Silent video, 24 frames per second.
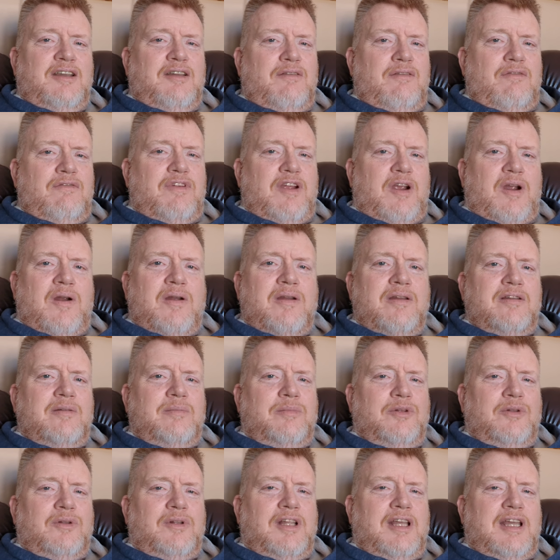
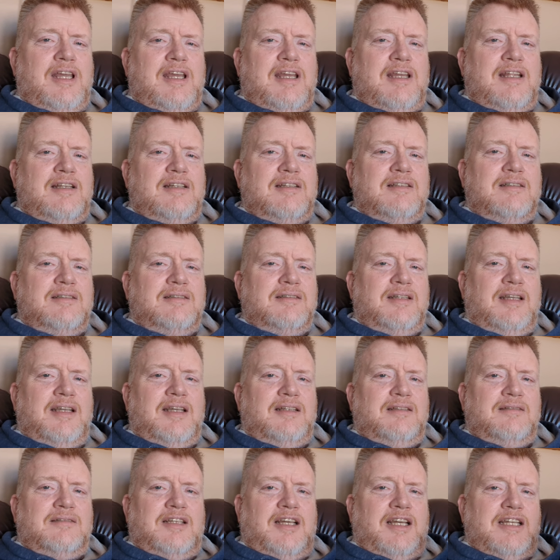variable, and,
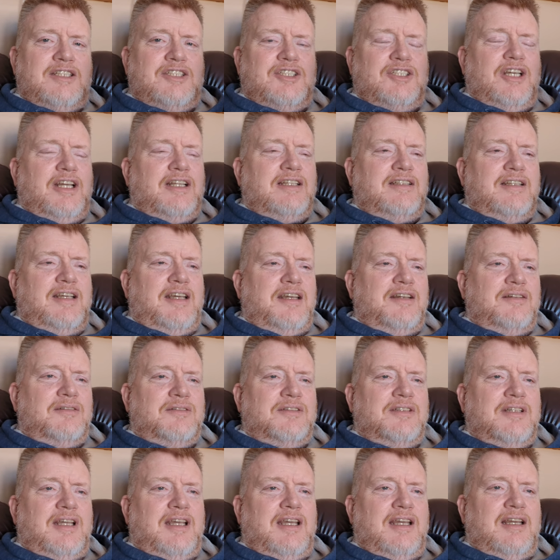and I shut
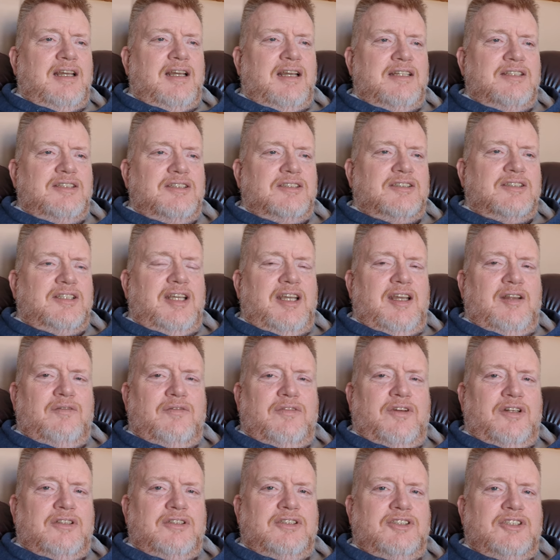down. I just can't
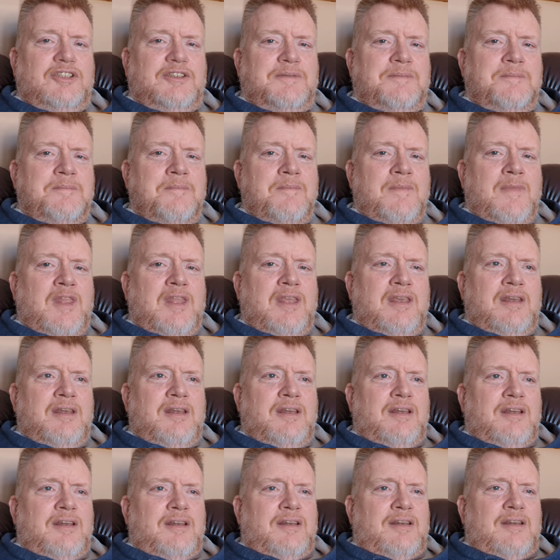function.
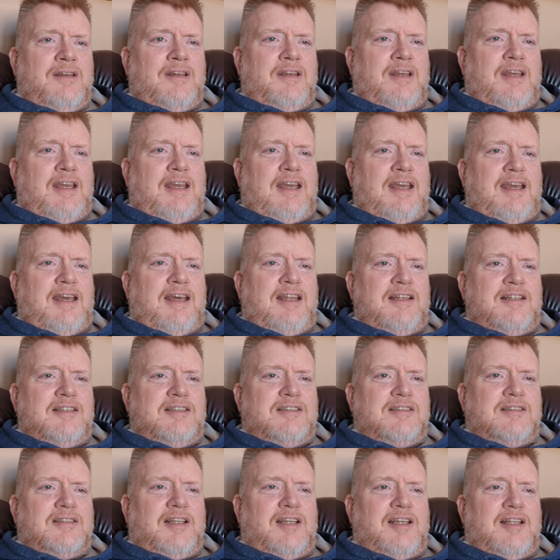And
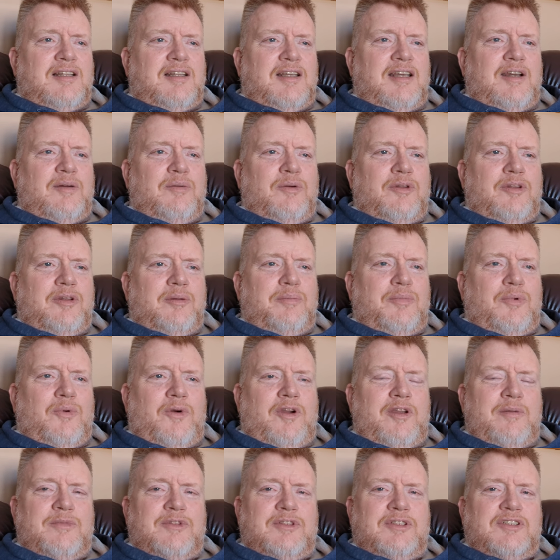it's like that with
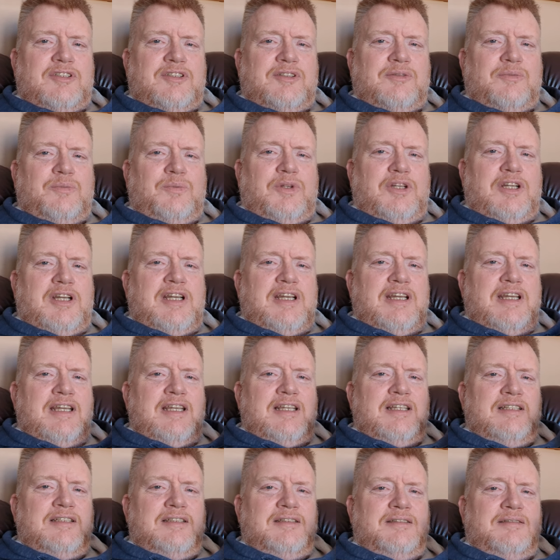appointments. When
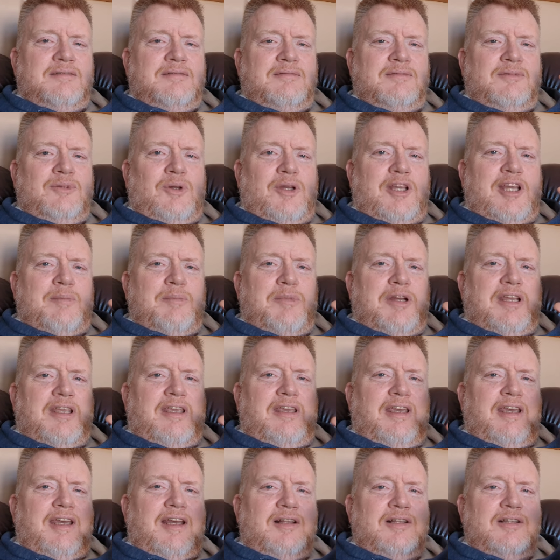I look at my
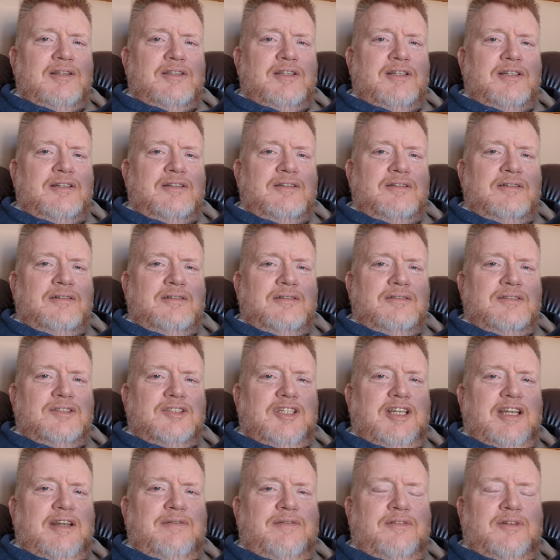calendar,
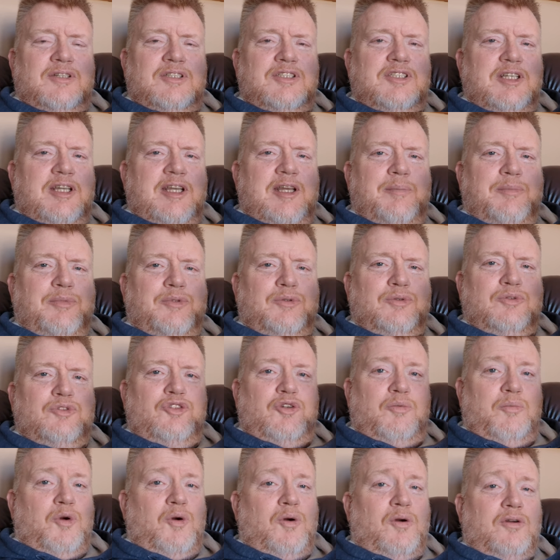say for example,
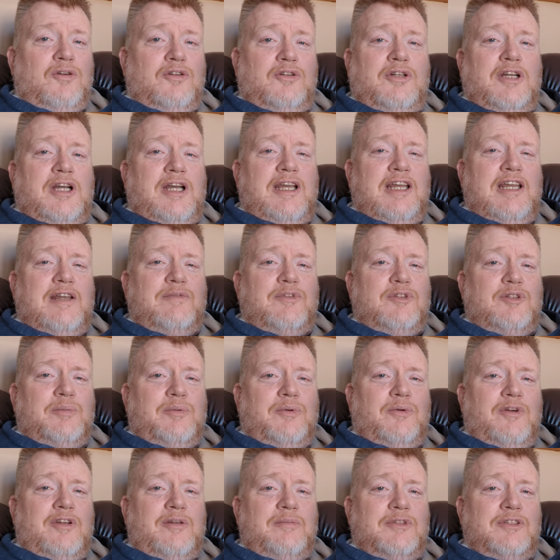tomorrow I have an
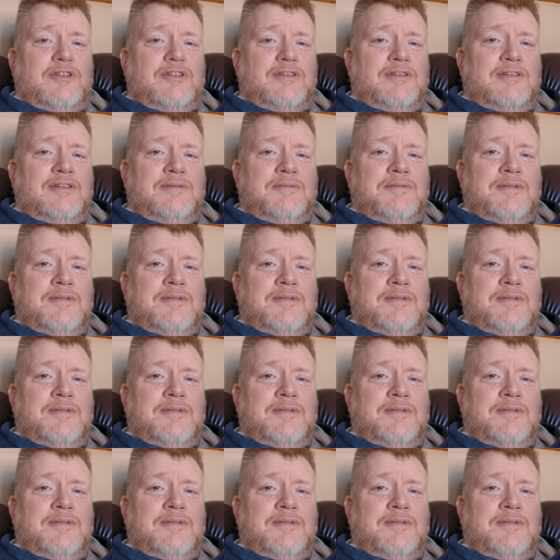appointment,